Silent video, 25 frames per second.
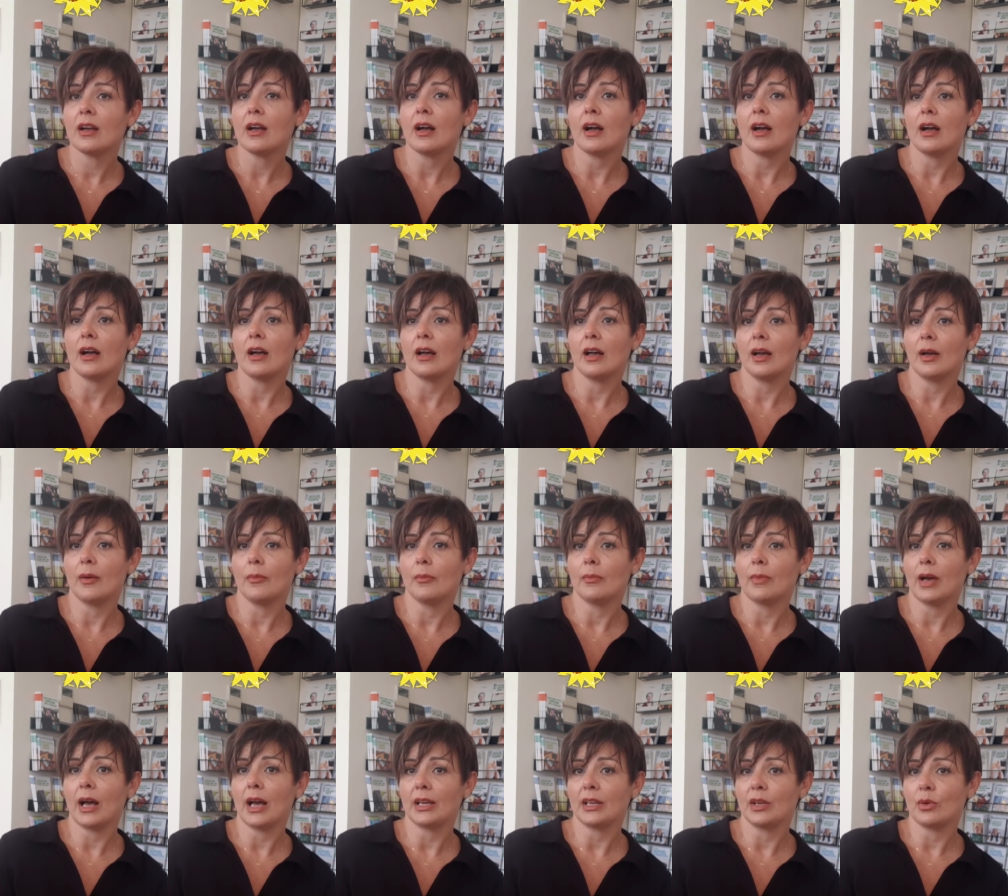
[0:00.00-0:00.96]

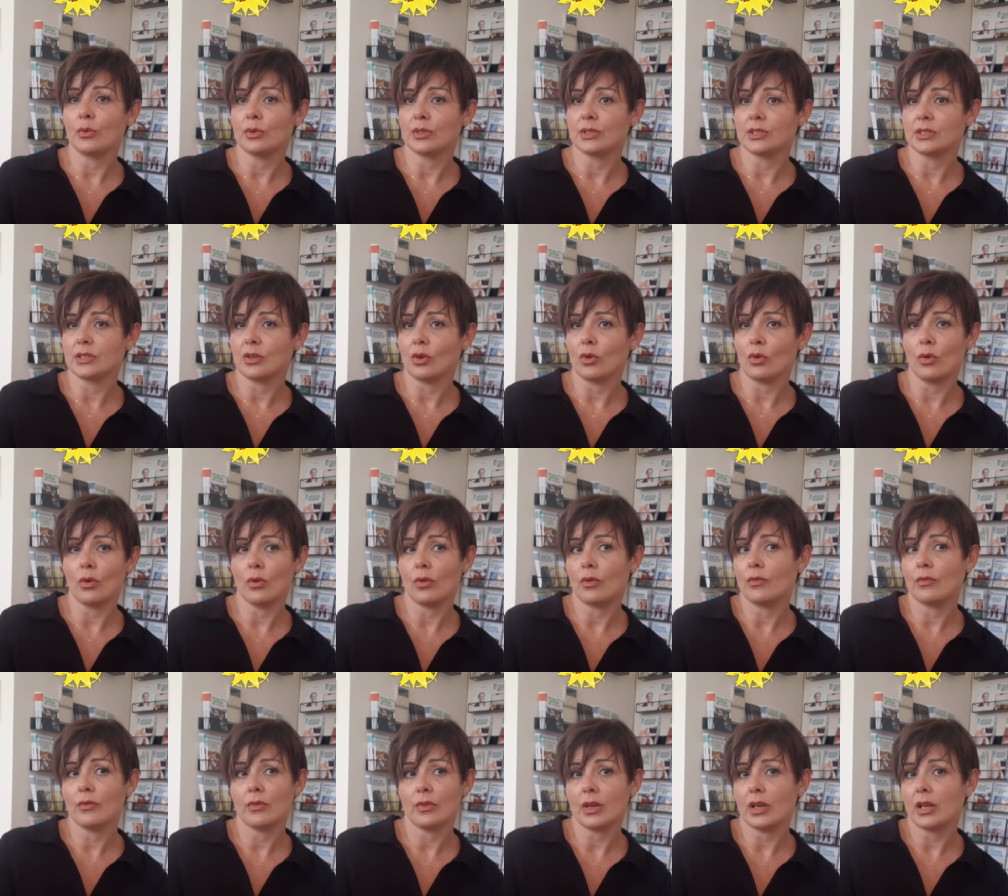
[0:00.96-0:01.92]
And it was
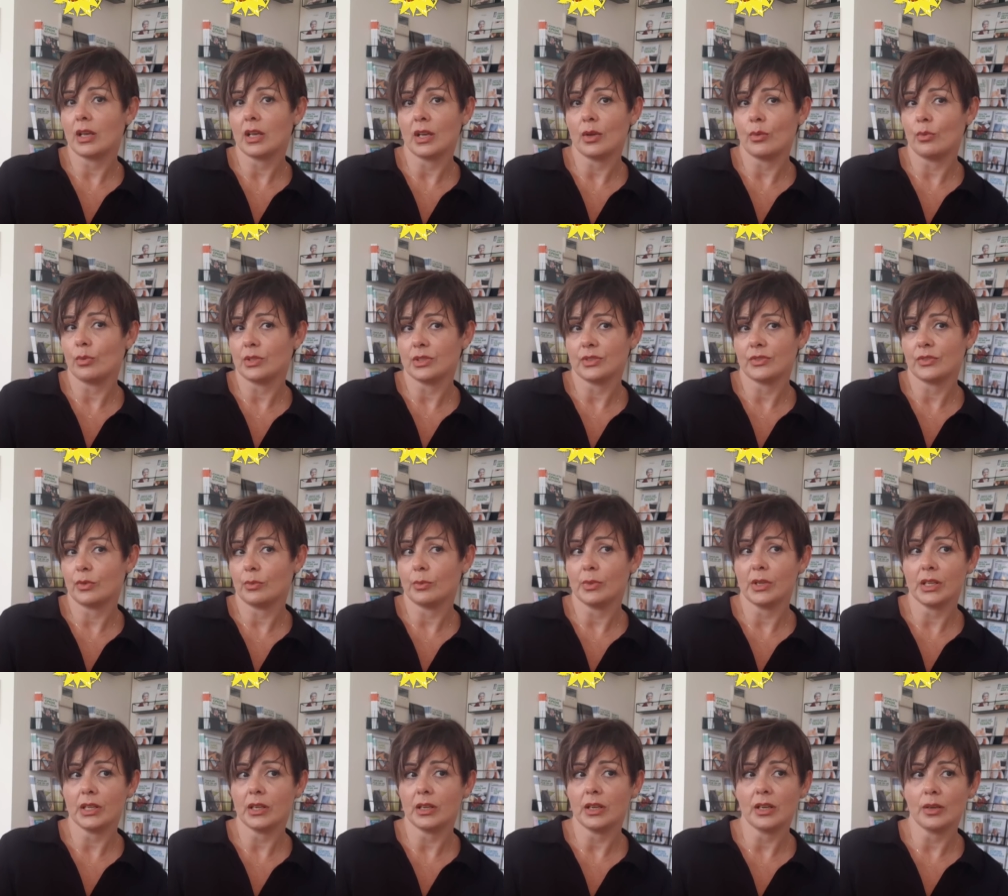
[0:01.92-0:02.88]
for
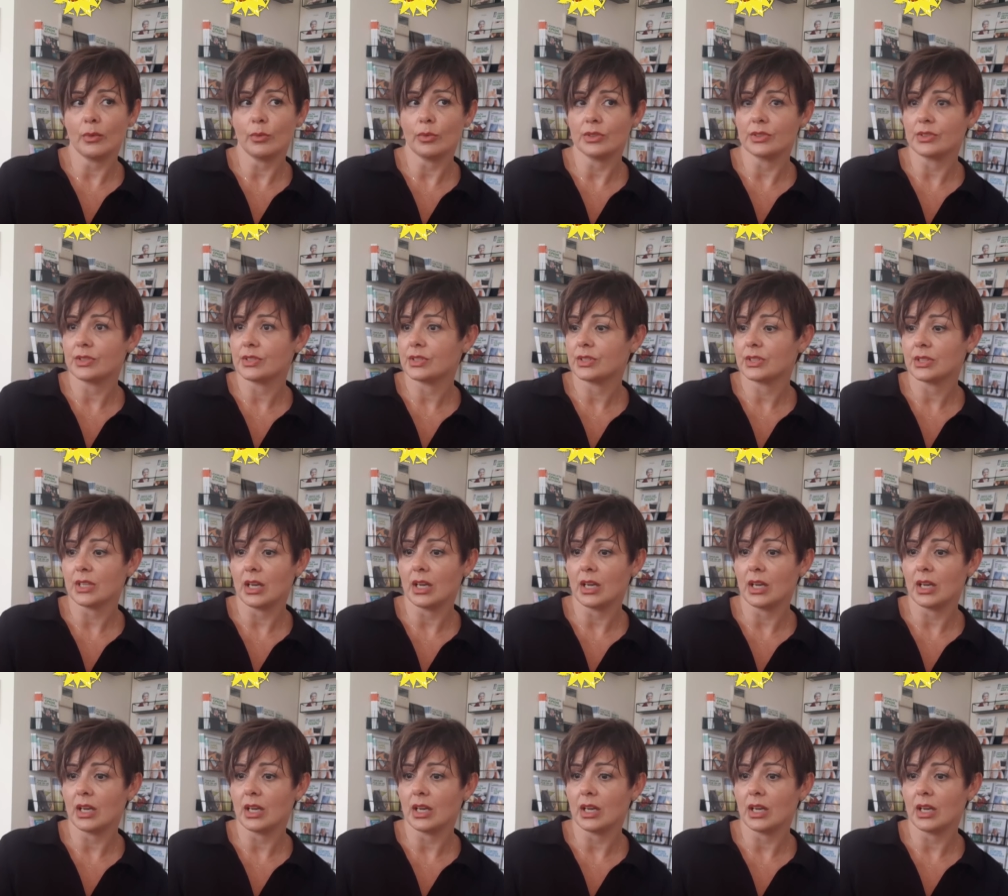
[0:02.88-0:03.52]
me, it was